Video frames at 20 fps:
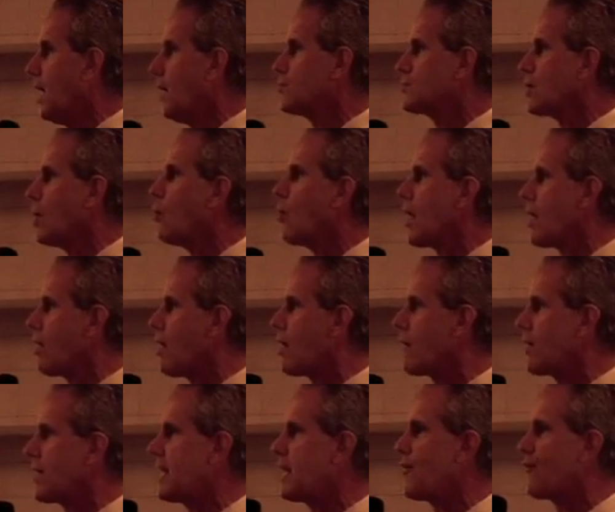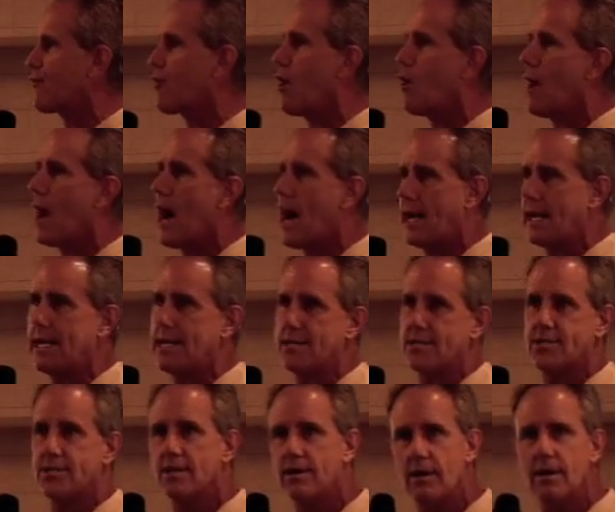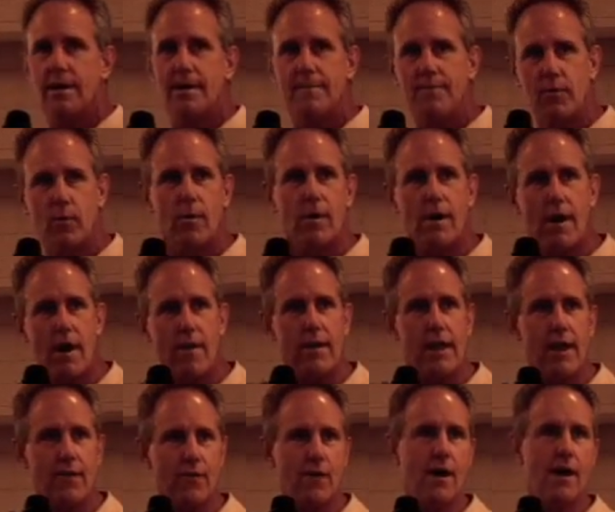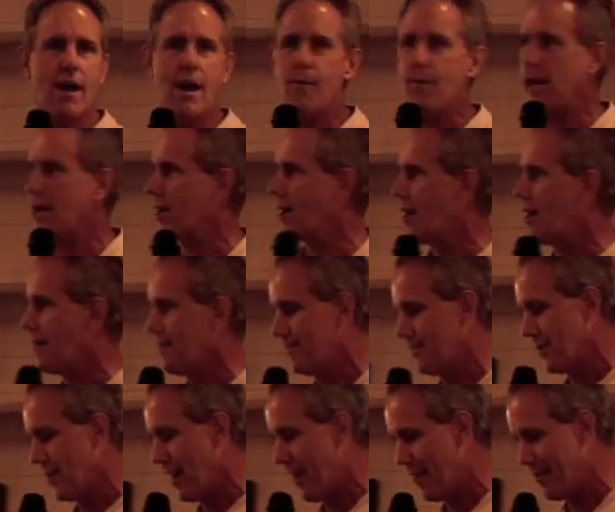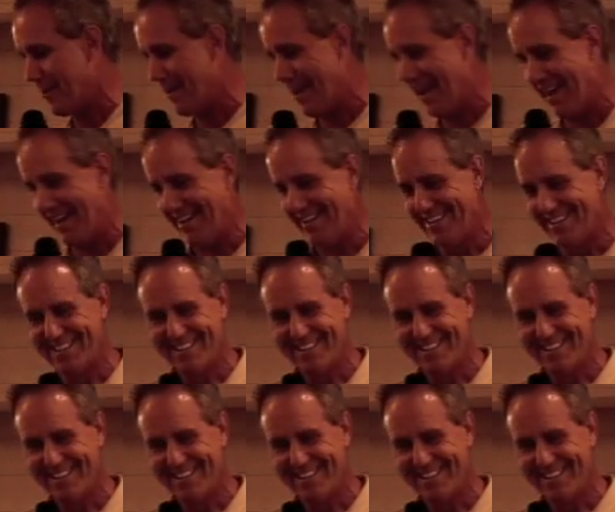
So where are the Heathrow hotties? Where are the Heathrow? There we go. All right.